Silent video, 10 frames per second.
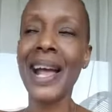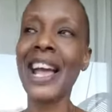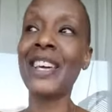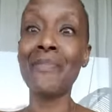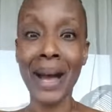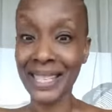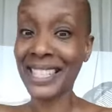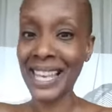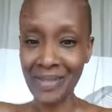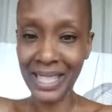and my
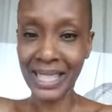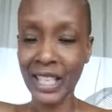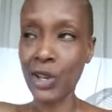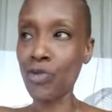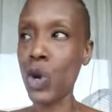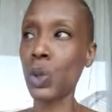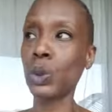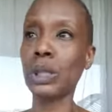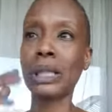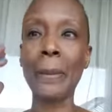
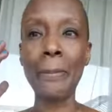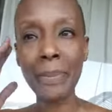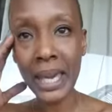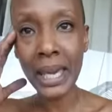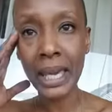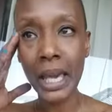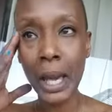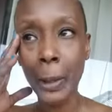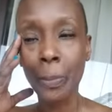17-year-old, to me,